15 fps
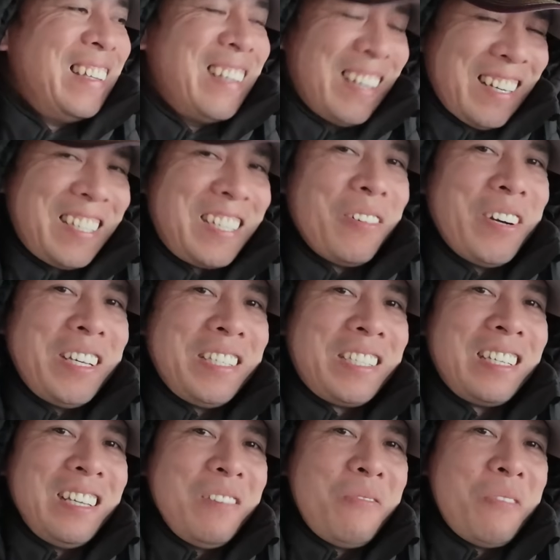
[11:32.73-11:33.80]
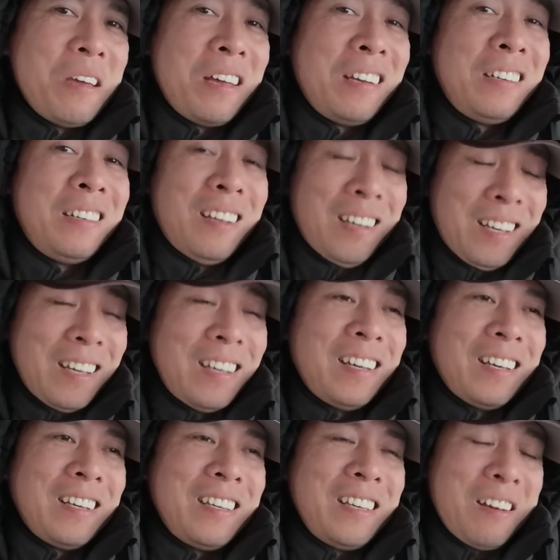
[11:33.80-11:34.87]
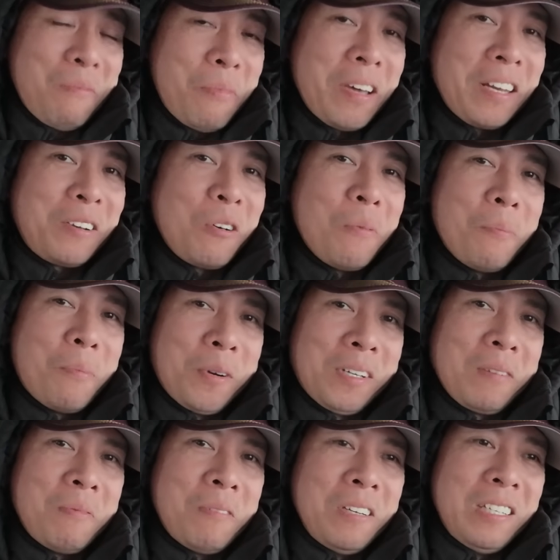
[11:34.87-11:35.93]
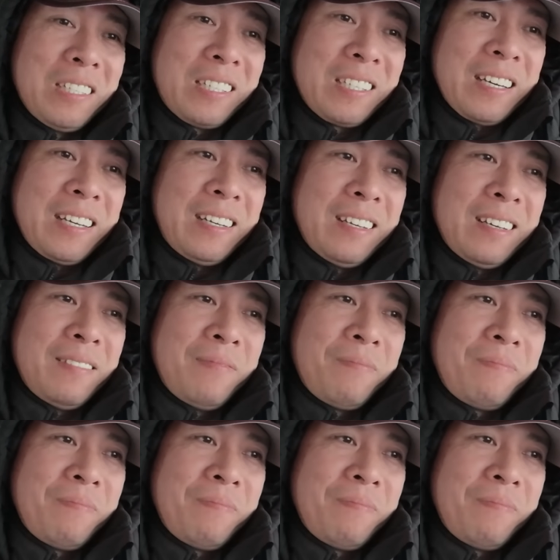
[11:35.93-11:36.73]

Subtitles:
That is how I sleep, and yeah, very comfortable inside.